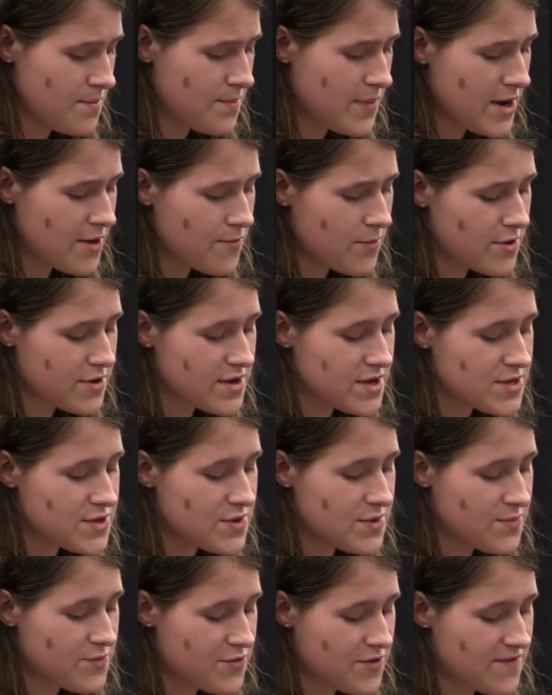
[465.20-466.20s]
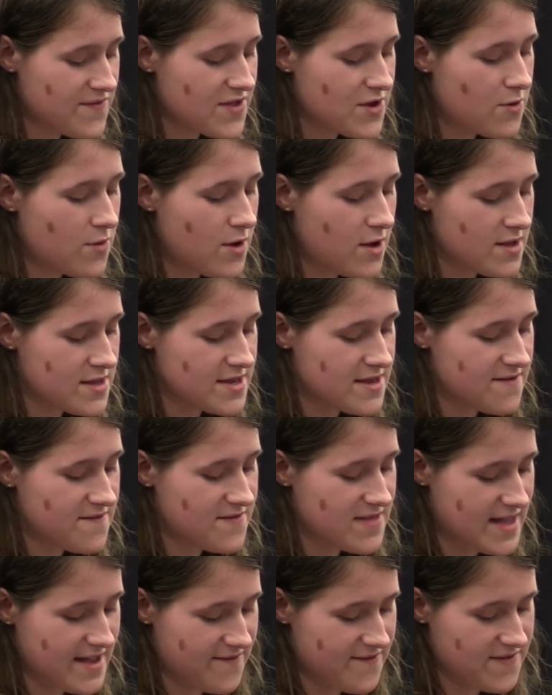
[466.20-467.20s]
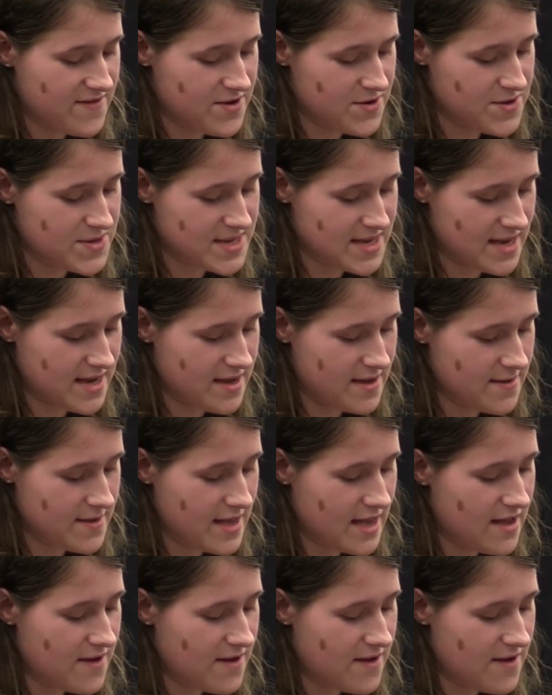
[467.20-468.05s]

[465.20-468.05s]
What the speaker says: By working to improve the quality of life in our state,